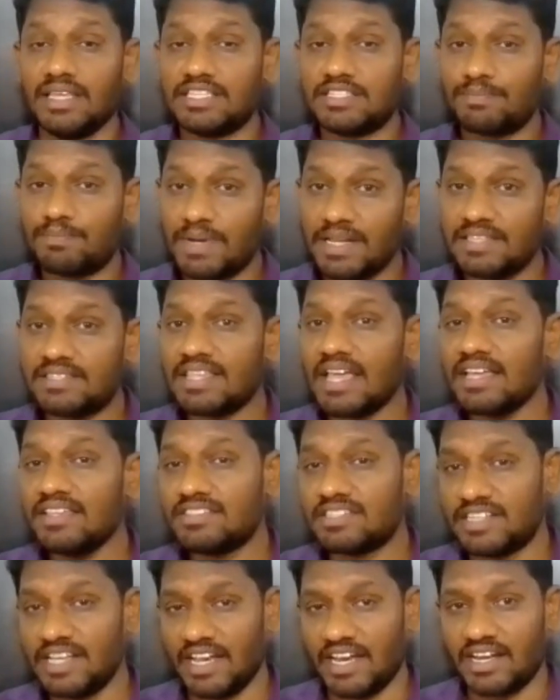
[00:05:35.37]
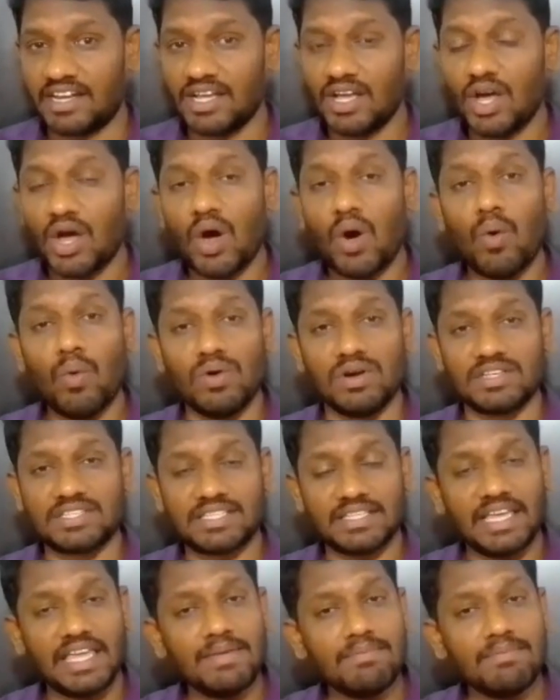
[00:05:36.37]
This precise date holds